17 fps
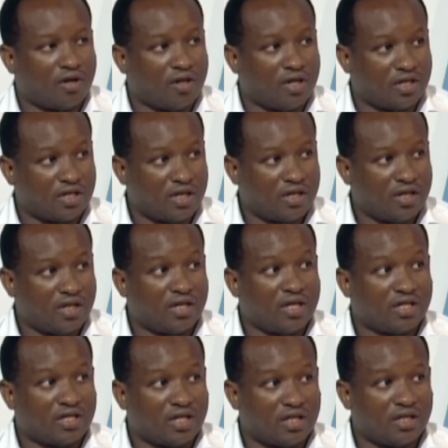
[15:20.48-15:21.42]
the child and the
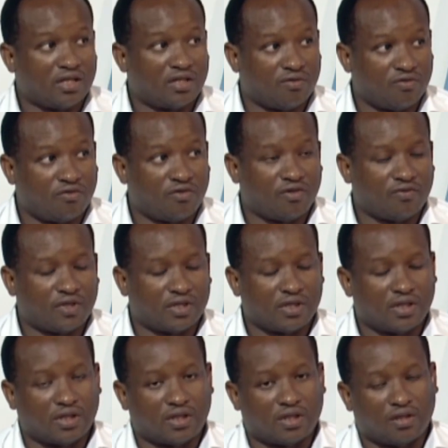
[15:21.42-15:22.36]
child is fully
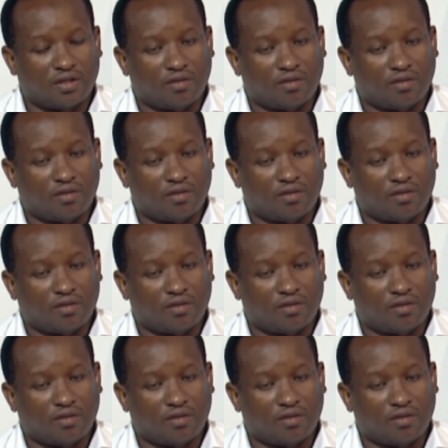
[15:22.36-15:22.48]
vaccinated.